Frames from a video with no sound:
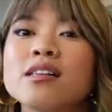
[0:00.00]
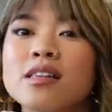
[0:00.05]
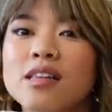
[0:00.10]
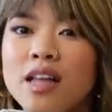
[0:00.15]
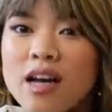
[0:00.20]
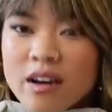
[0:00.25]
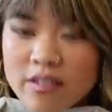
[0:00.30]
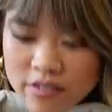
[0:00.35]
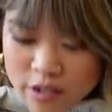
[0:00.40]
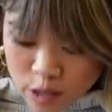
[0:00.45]

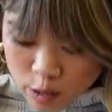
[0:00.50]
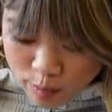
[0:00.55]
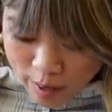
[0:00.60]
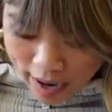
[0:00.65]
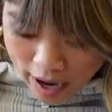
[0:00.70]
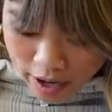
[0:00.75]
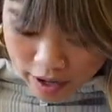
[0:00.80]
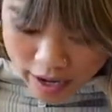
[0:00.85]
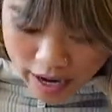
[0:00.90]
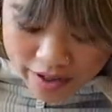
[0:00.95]
love this
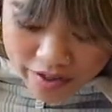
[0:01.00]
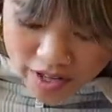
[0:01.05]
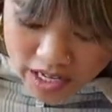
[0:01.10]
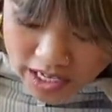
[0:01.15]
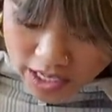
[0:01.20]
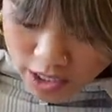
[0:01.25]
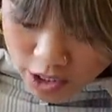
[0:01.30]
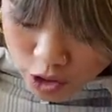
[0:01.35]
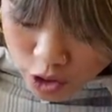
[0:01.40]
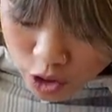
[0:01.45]
pattern. I think
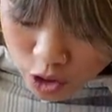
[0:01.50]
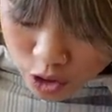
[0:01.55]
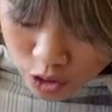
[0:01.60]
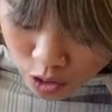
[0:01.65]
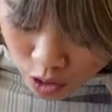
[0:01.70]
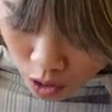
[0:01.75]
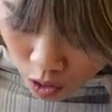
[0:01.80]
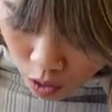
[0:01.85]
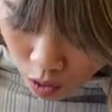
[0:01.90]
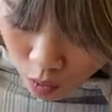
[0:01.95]
it is
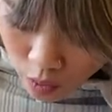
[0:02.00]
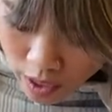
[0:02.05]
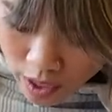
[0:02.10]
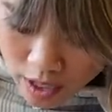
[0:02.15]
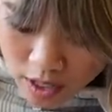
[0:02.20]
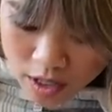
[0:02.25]
so,